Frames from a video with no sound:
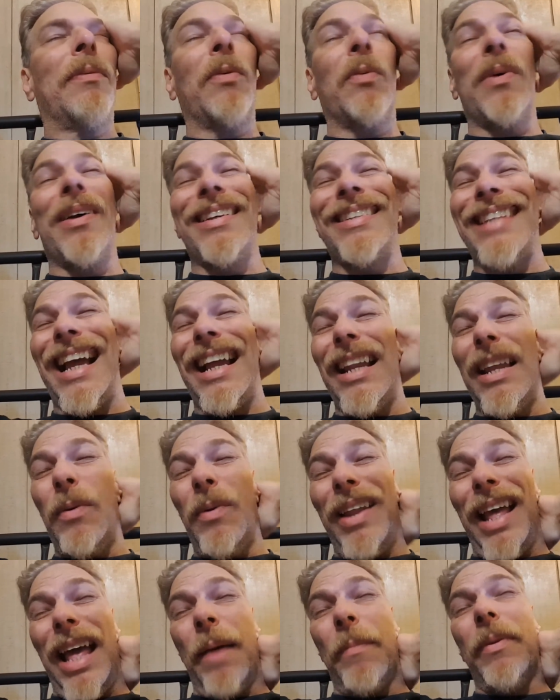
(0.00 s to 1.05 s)
exactly
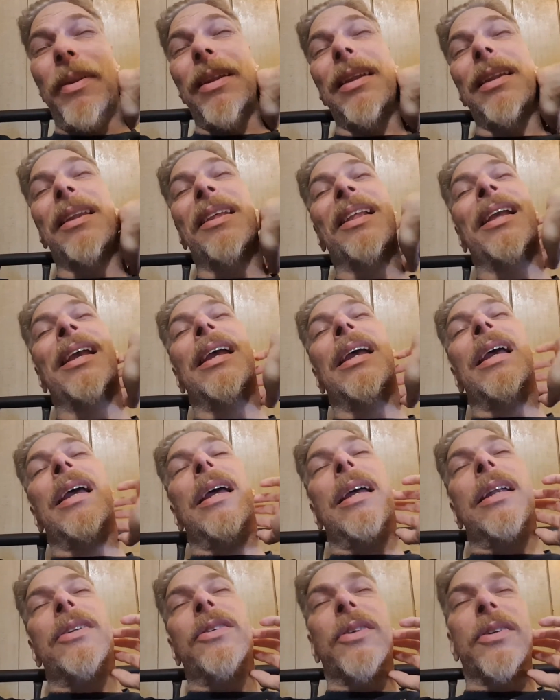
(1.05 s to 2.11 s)
what happened, and
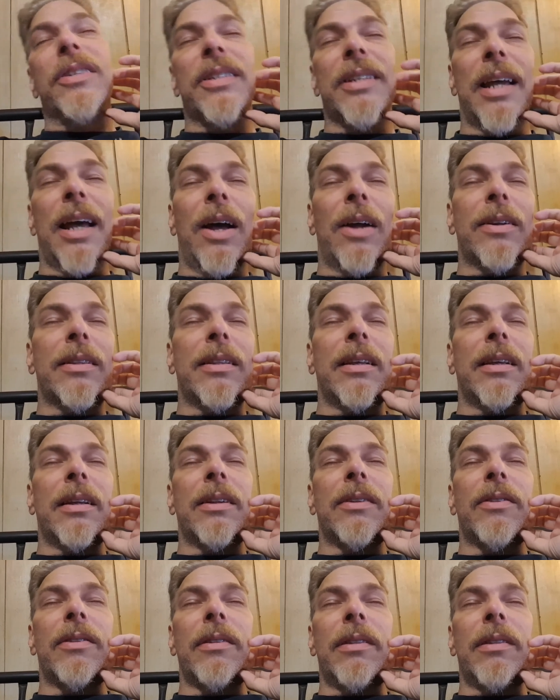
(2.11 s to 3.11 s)
turns out the